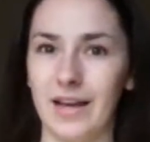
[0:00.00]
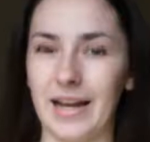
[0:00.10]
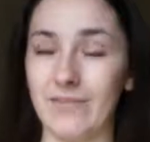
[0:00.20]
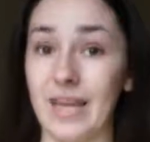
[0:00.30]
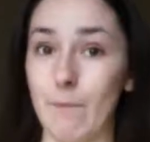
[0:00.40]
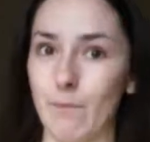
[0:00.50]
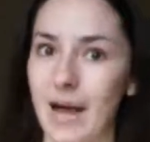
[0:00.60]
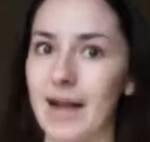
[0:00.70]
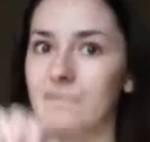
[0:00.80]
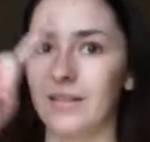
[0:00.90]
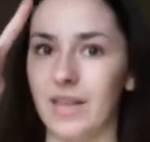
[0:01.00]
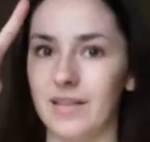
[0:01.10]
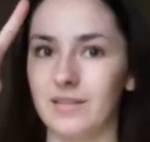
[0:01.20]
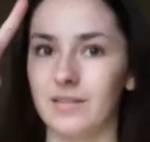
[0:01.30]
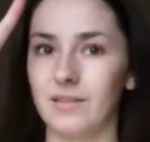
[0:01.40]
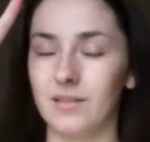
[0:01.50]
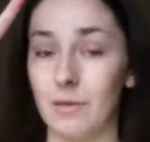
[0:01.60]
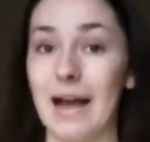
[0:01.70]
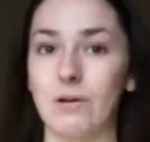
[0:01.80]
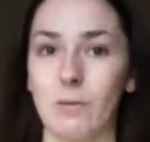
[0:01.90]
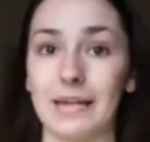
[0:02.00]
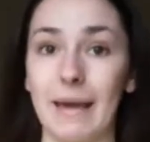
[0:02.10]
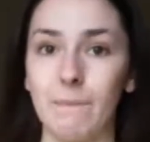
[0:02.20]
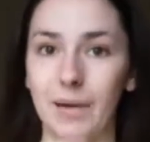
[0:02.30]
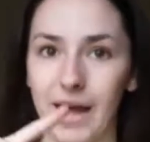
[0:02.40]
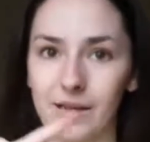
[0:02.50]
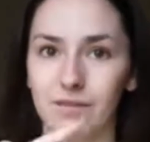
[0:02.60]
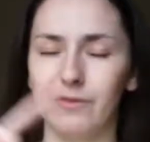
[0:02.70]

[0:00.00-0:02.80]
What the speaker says: and I have to get back to this, so how do I get back?